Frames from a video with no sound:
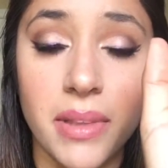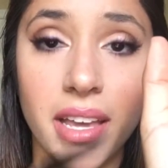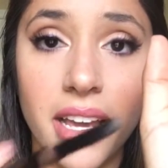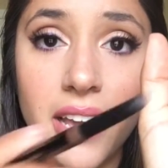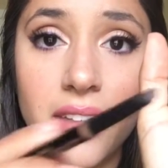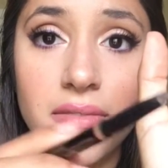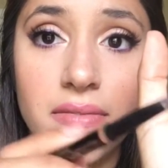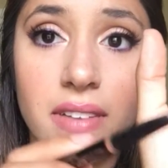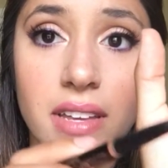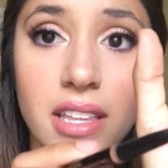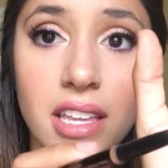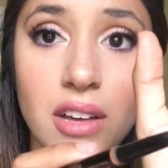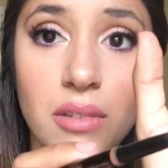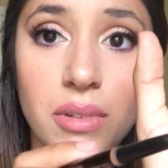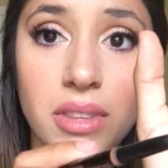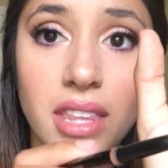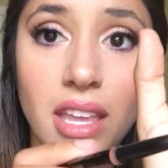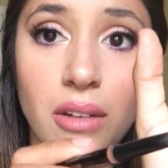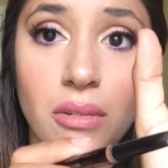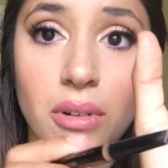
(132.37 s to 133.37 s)
Like, I feel like
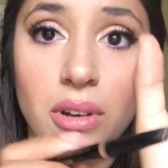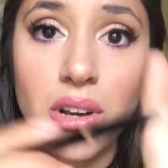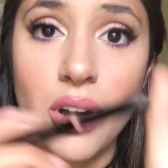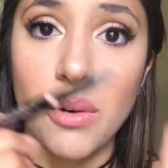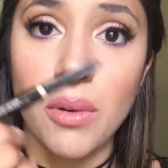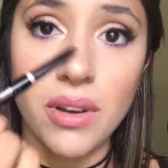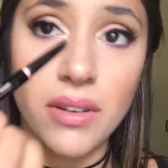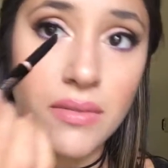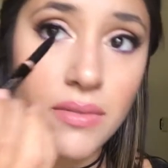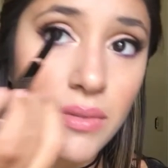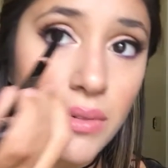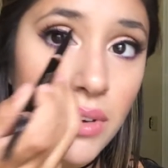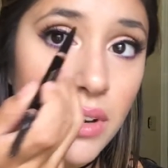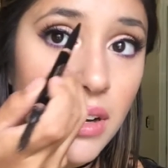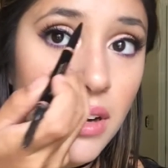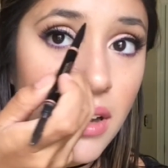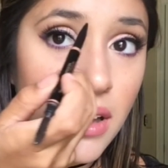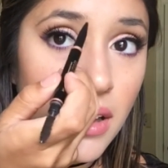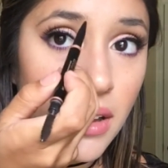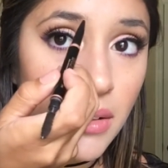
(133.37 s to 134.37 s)
what they were going
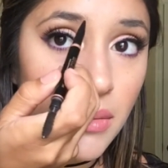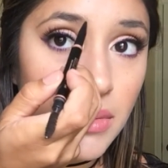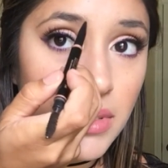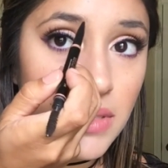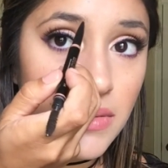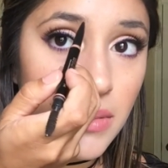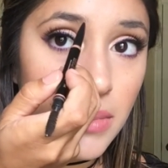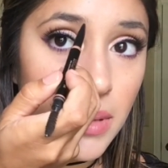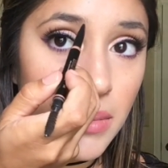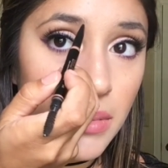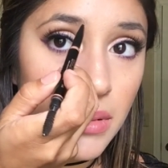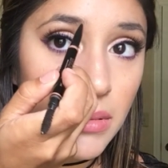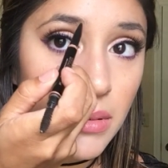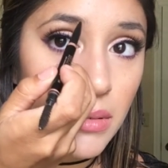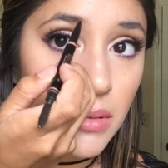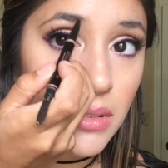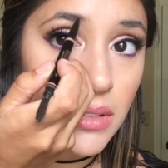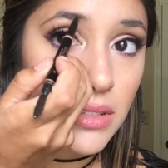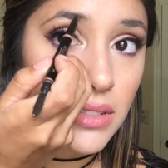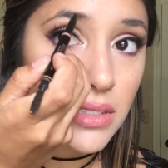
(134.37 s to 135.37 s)
for was for people to be
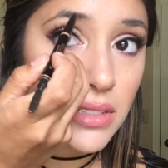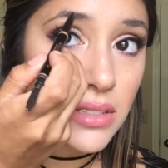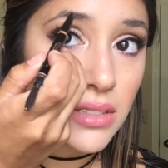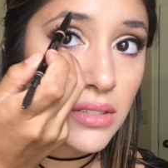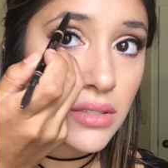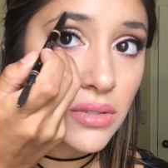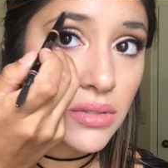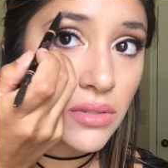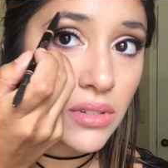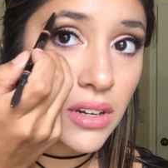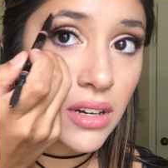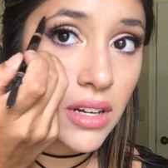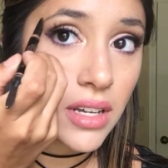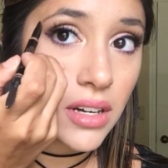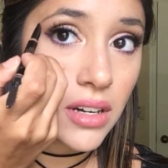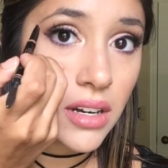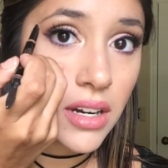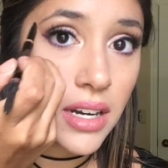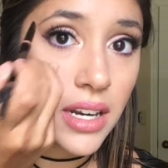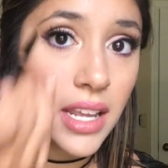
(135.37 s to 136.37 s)
able to just draw it
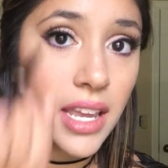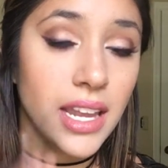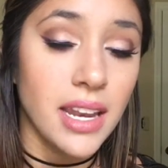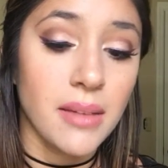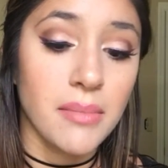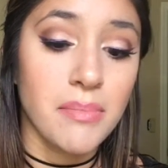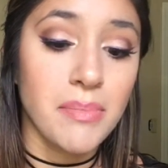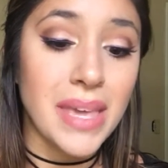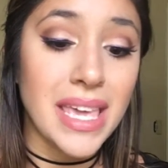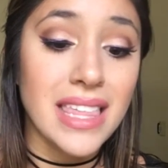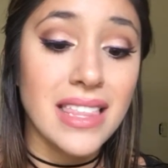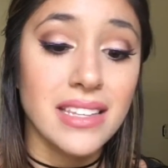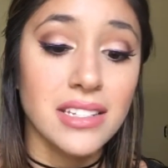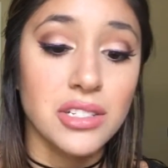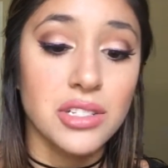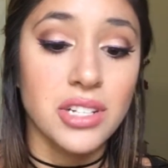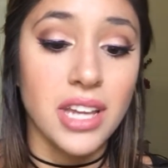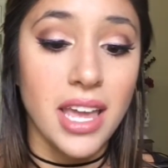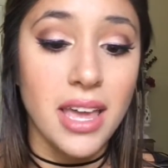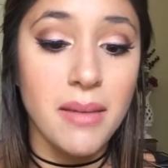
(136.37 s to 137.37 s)
on and it be the
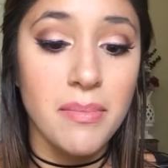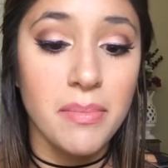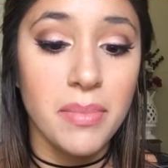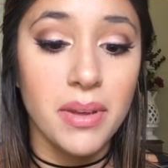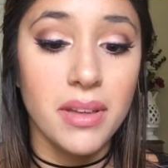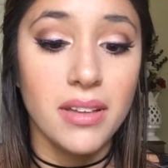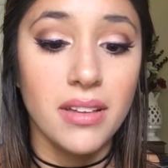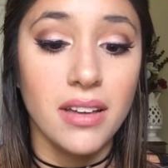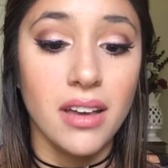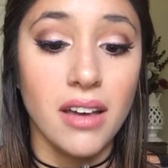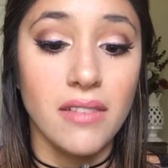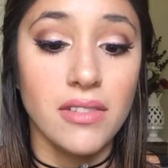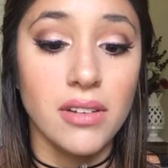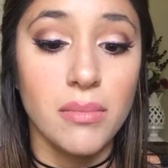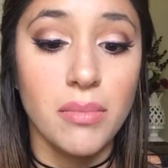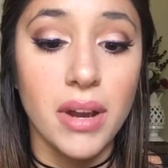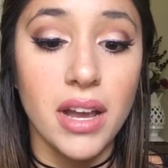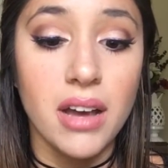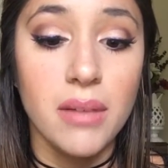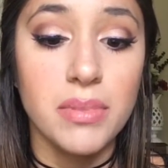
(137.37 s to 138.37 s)
shape of your
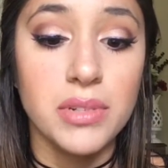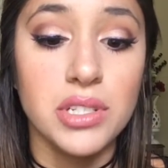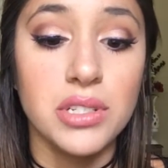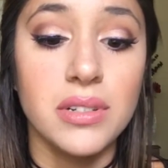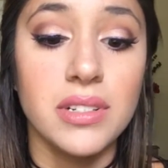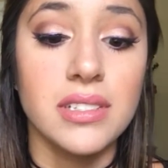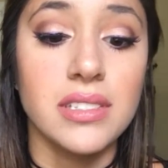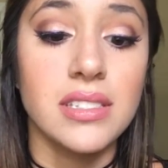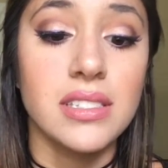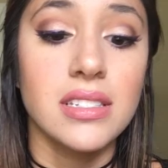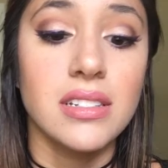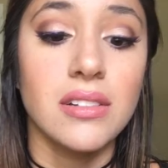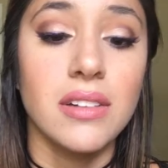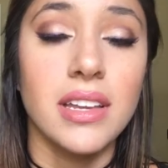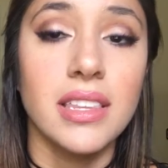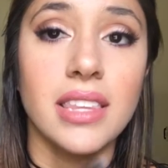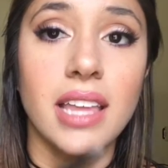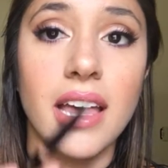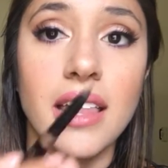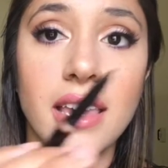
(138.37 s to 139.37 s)
brow, but you can still
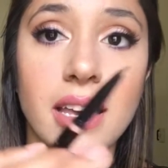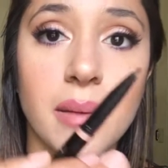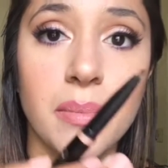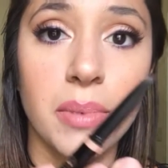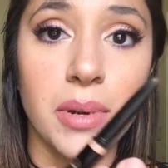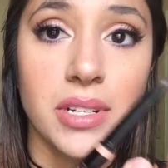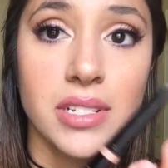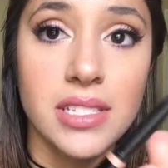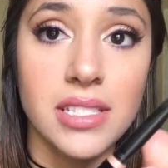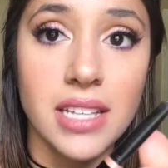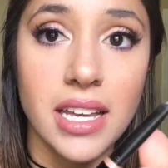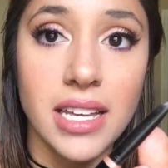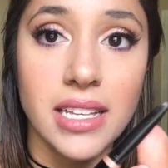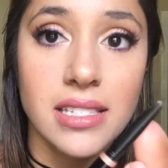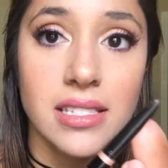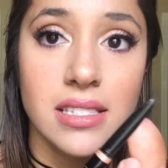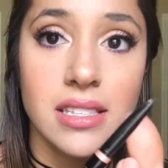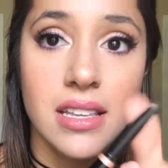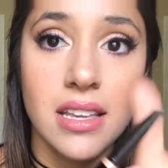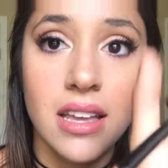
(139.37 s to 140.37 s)
get that like
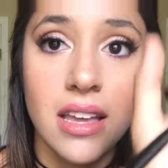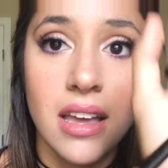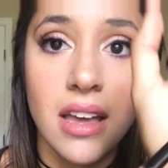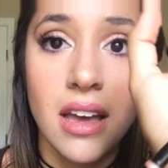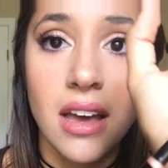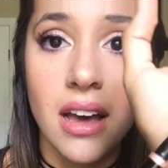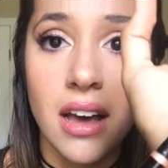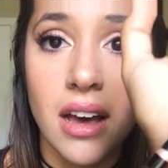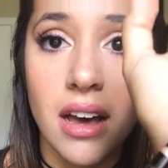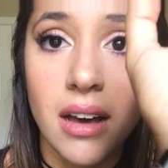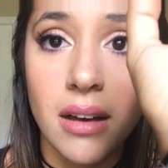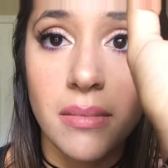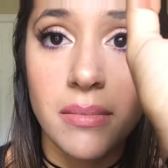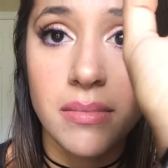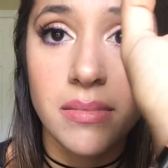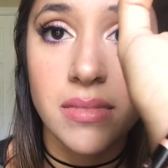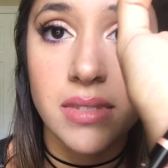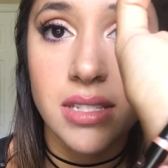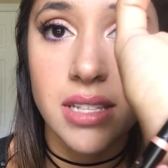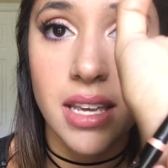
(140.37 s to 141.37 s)
precise
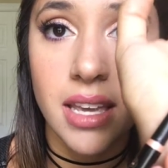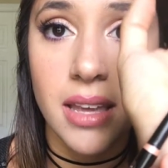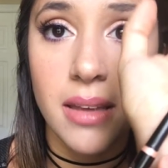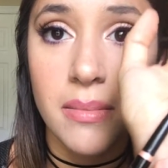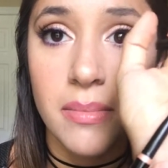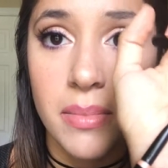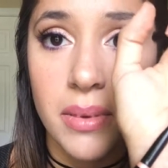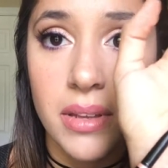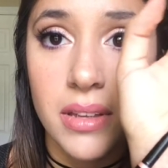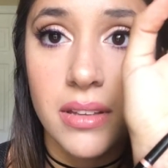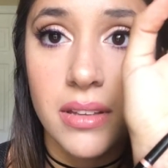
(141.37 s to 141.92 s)
tip